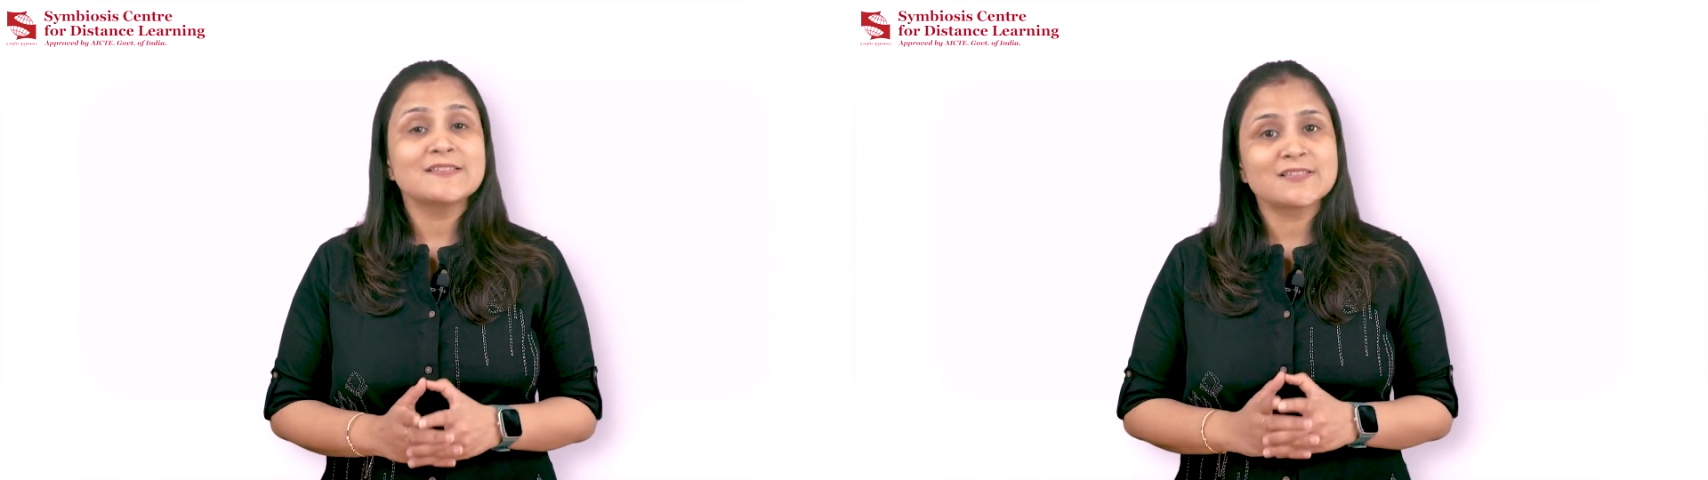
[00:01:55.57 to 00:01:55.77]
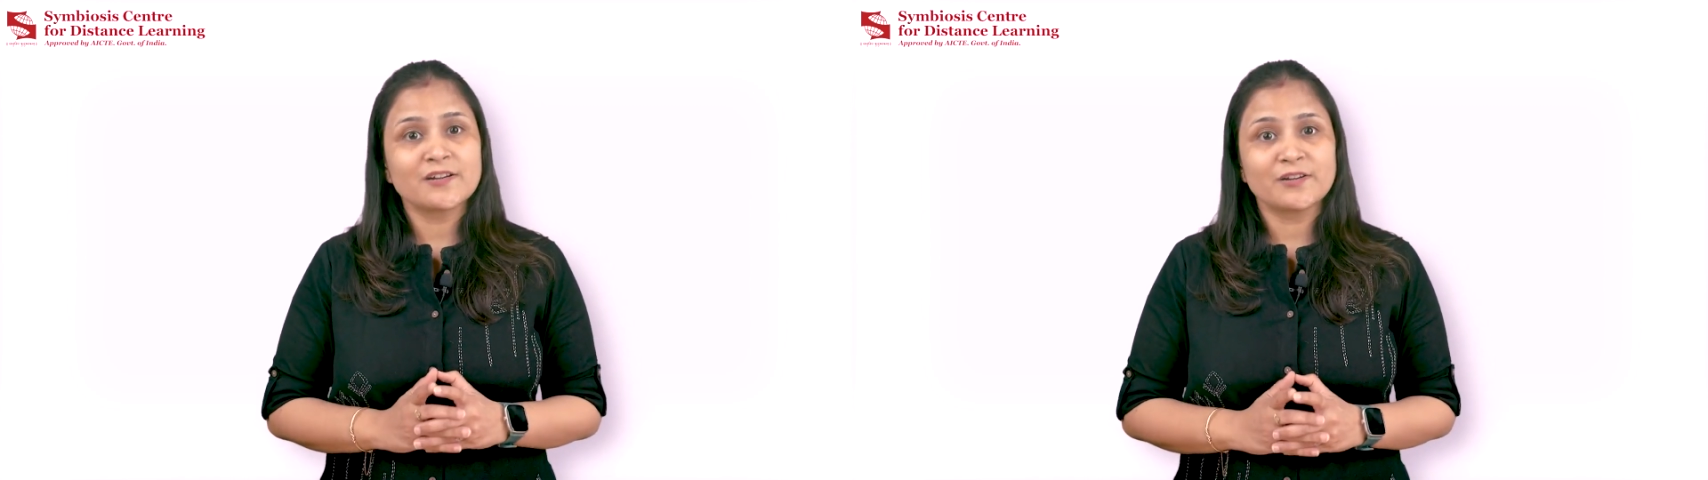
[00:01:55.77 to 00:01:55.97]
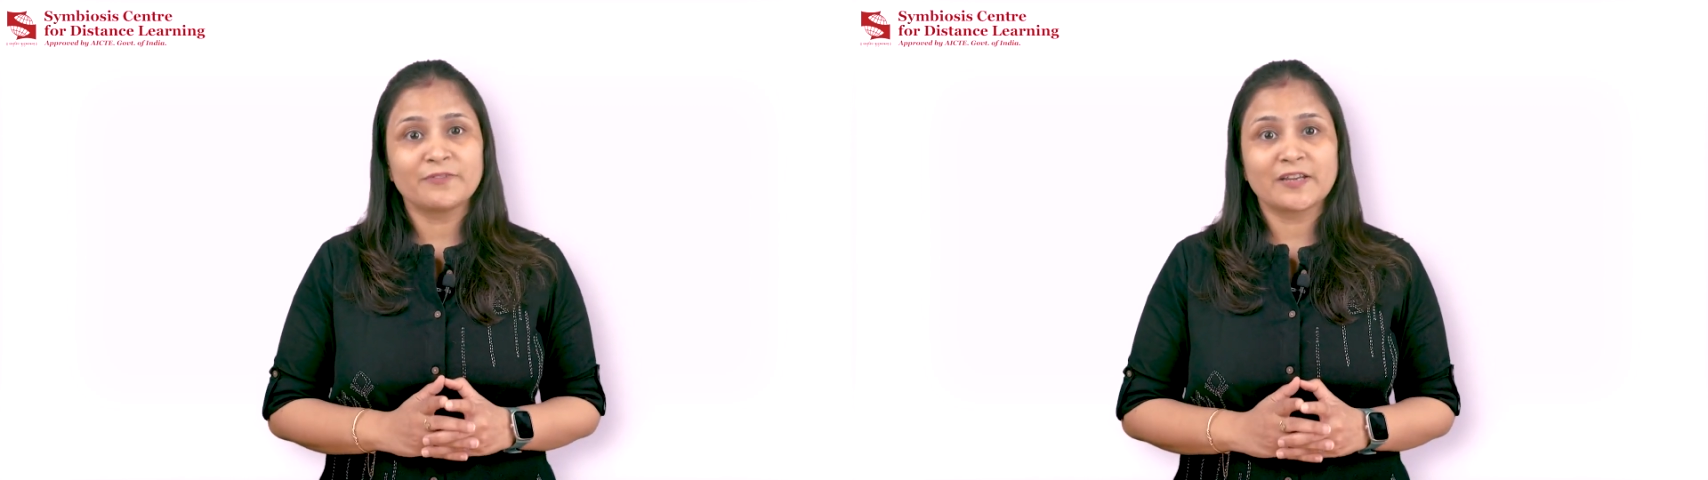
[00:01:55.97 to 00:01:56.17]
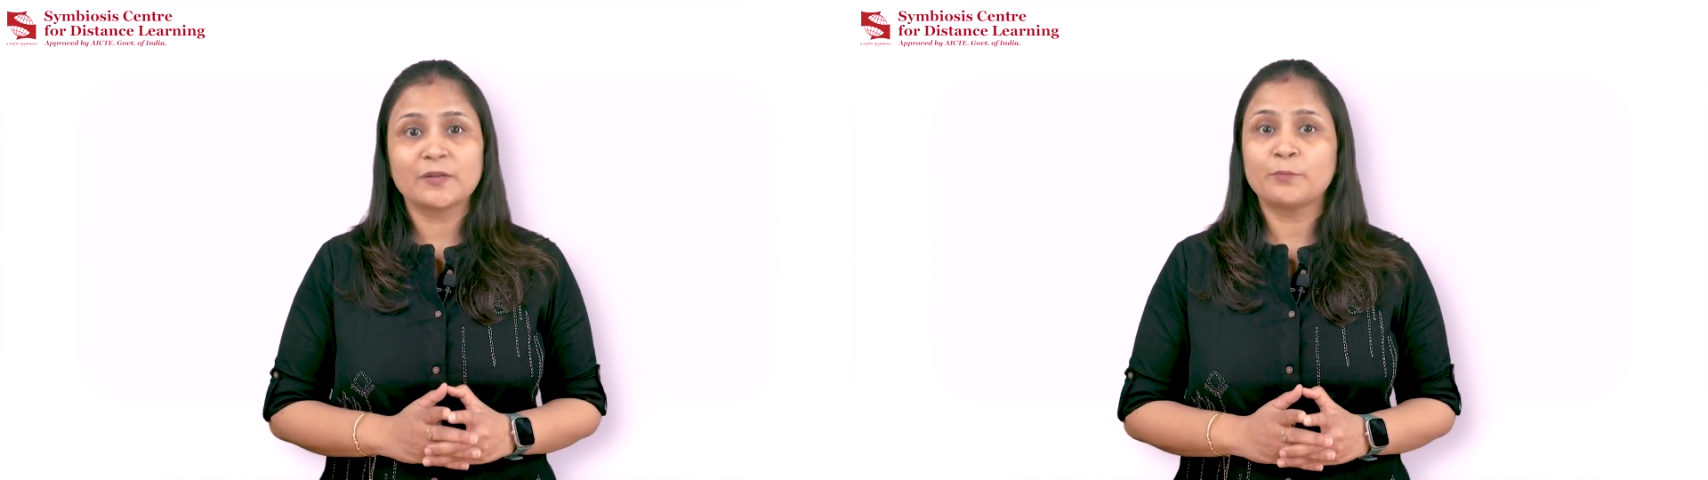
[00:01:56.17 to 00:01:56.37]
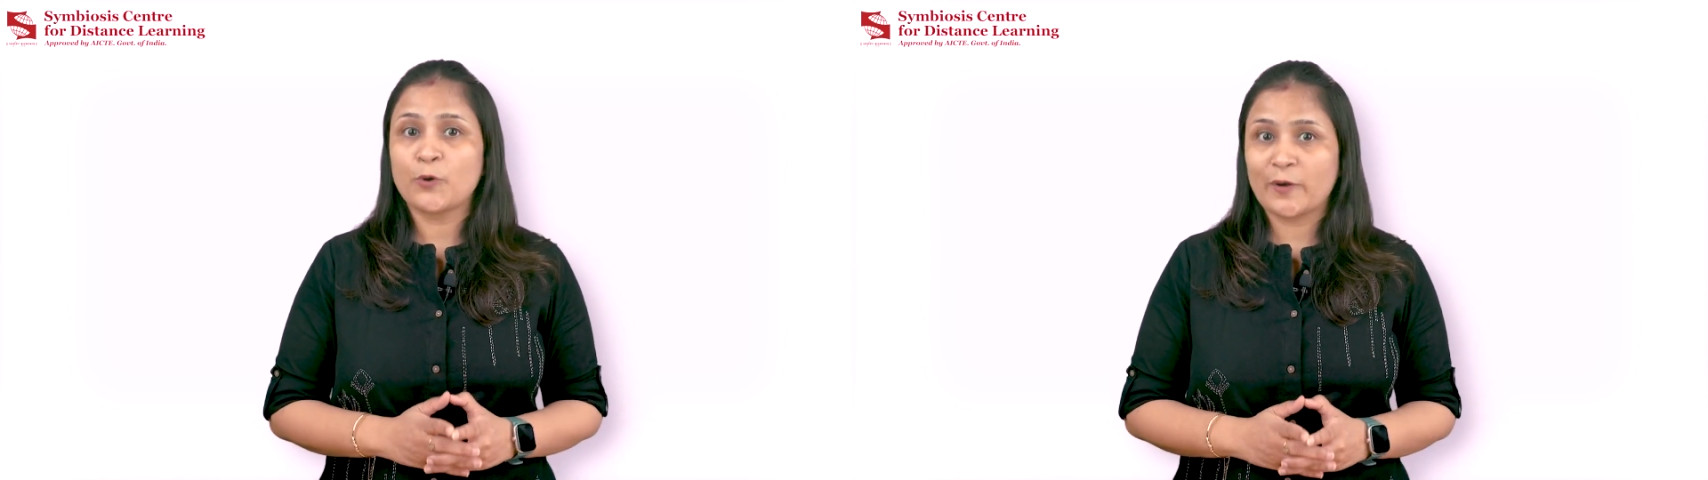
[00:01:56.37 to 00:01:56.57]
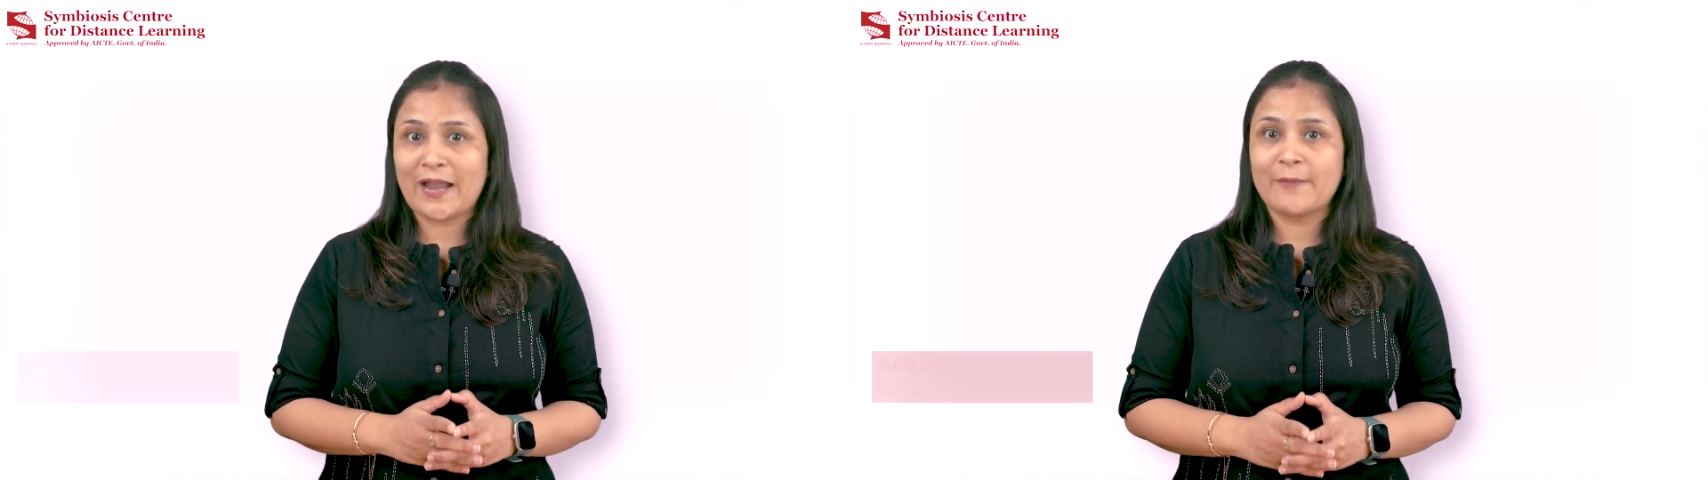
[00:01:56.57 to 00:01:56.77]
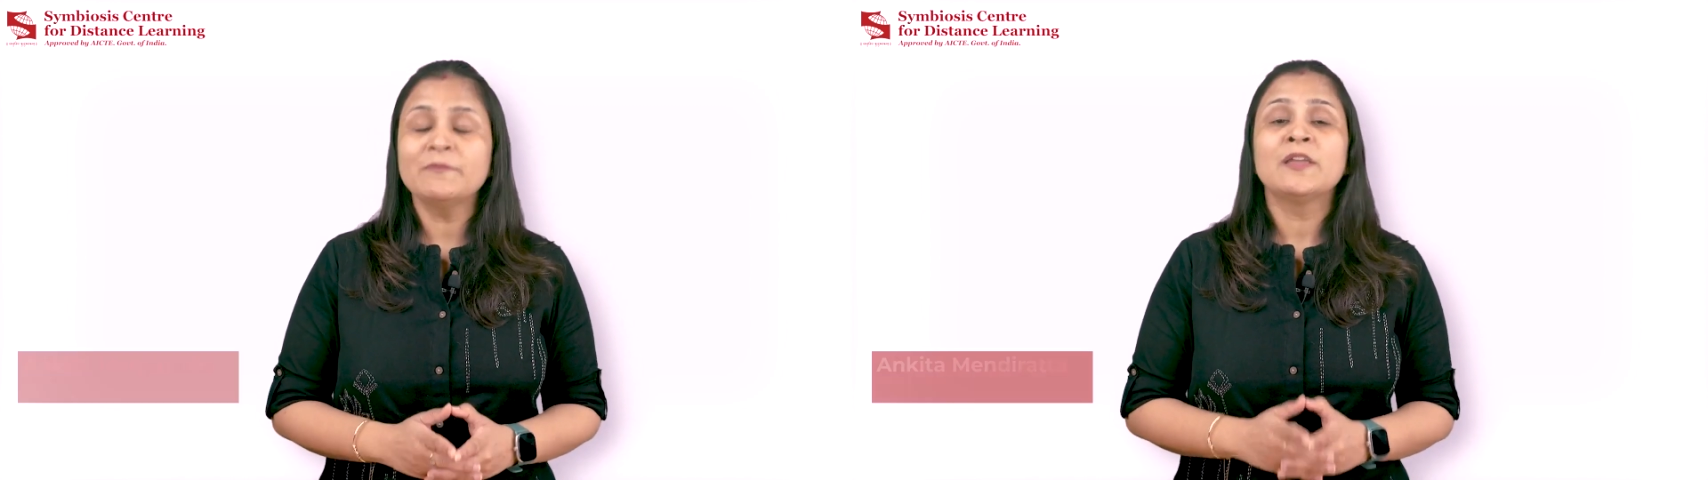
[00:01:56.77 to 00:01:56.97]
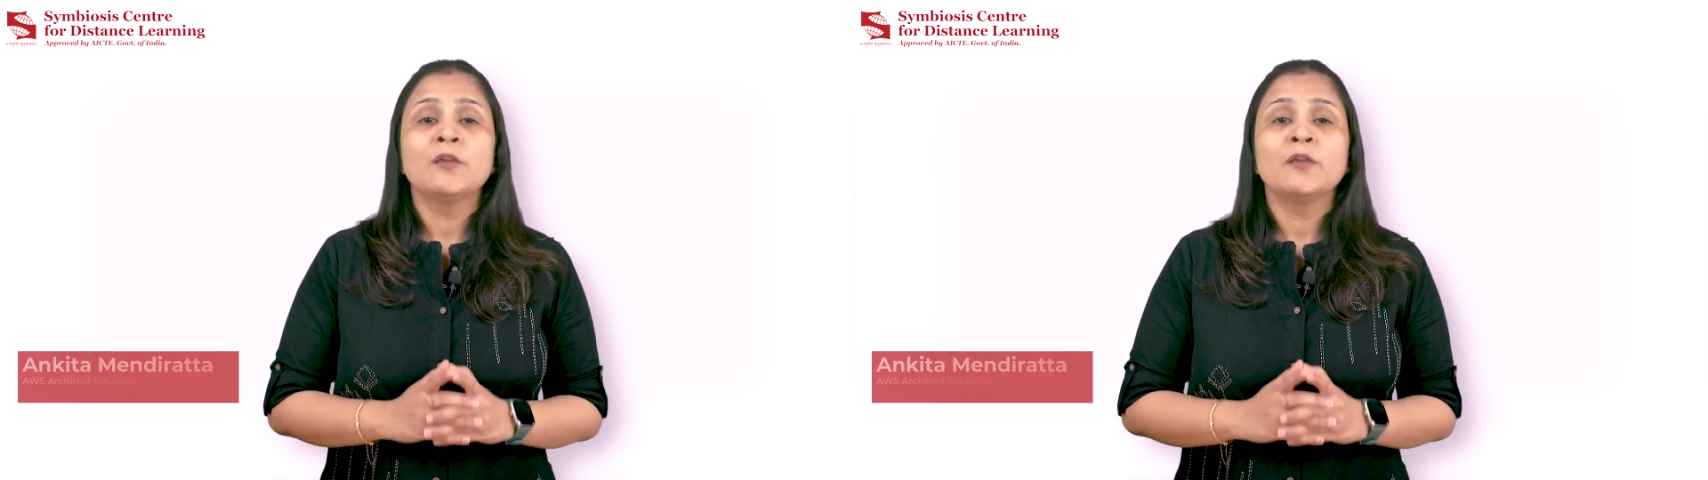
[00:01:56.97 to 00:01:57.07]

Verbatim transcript: certificate program